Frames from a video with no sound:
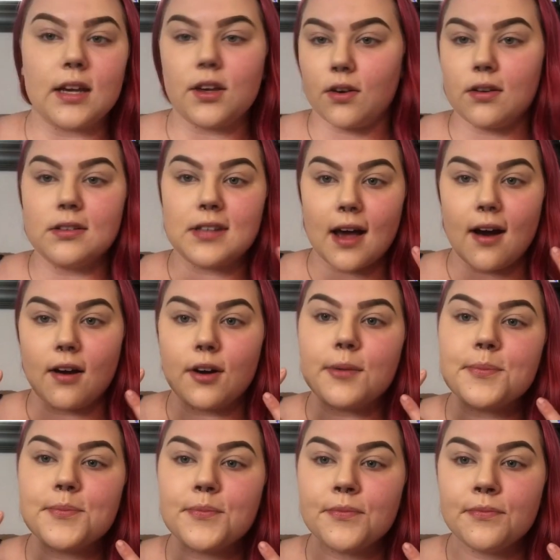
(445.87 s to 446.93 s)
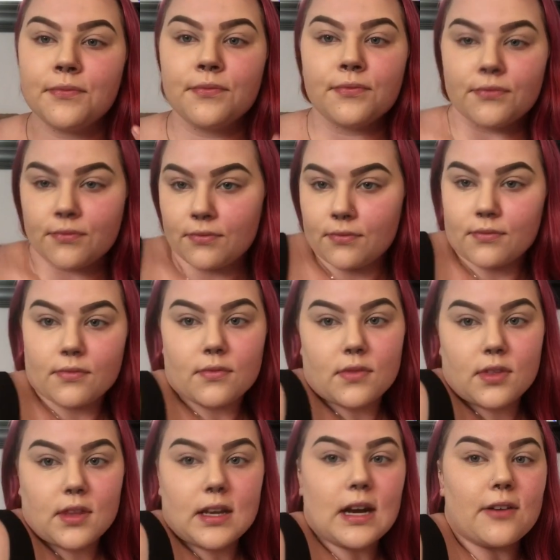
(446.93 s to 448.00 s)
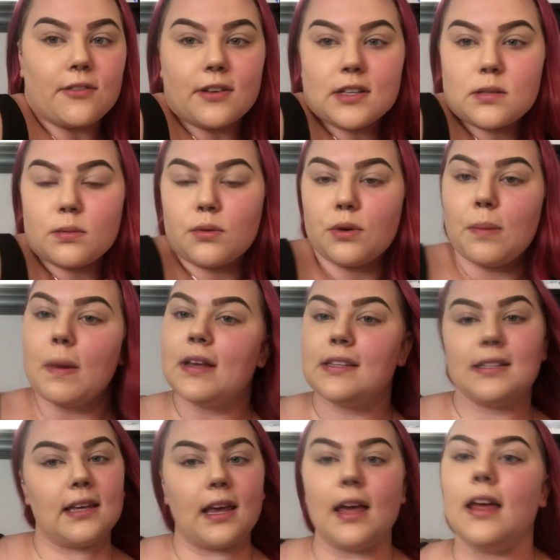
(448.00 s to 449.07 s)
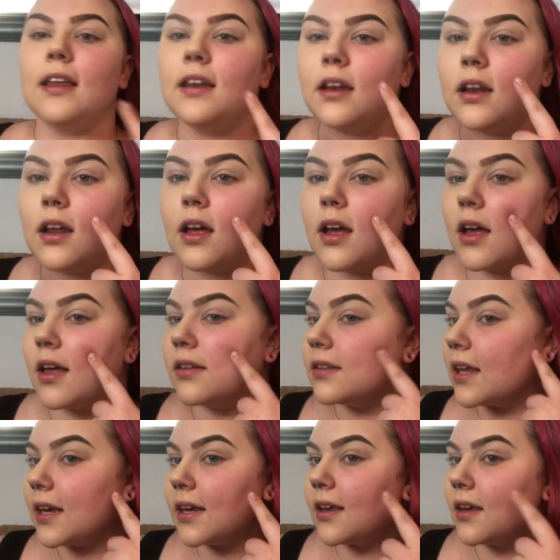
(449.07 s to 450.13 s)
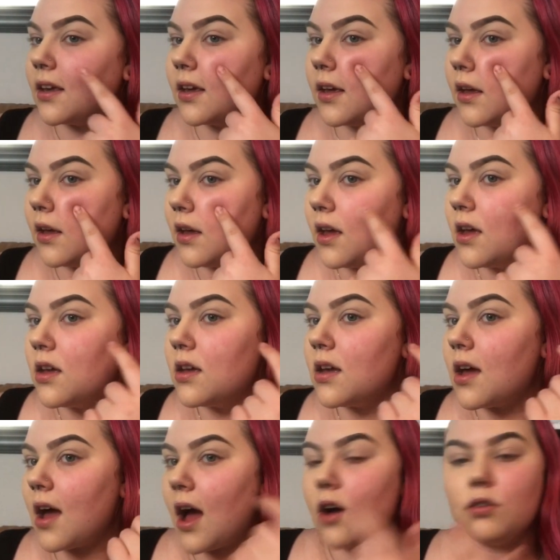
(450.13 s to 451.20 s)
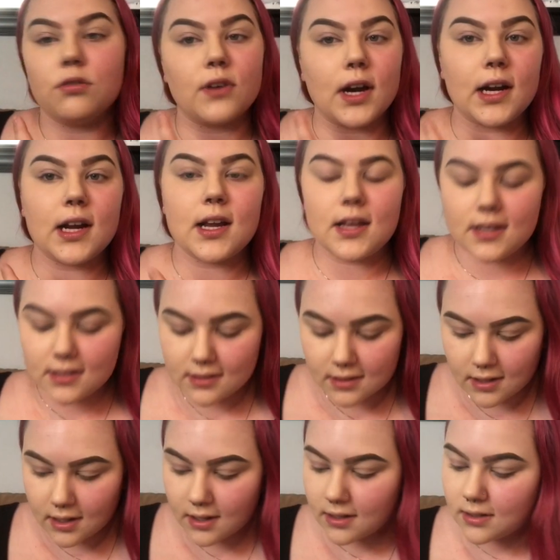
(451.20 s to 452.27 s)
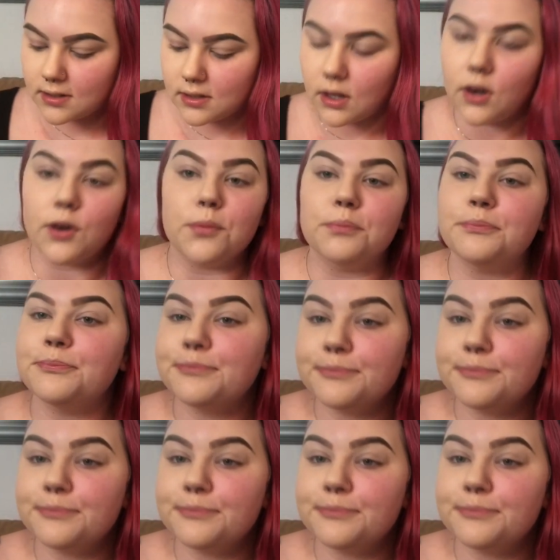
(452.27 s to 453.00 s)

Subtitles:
Like you can tell the difference between my skin and like how red it is, so